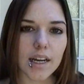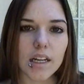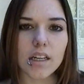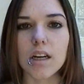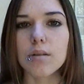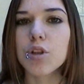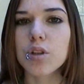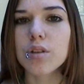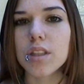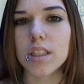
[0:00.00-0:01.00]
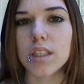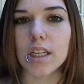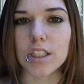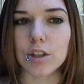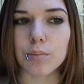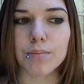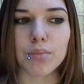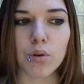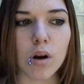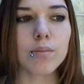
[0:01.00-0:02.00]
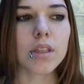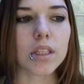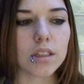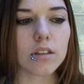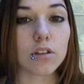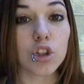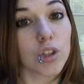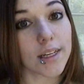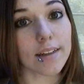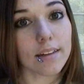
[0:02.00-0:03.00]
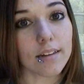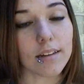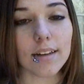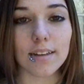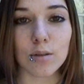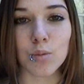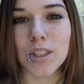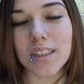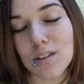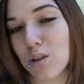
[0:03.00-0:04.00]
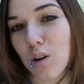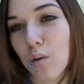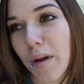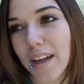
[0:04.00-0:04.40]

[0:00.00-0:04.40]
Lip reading: And I'm sure that the kicker promptly shit in his pretty little girl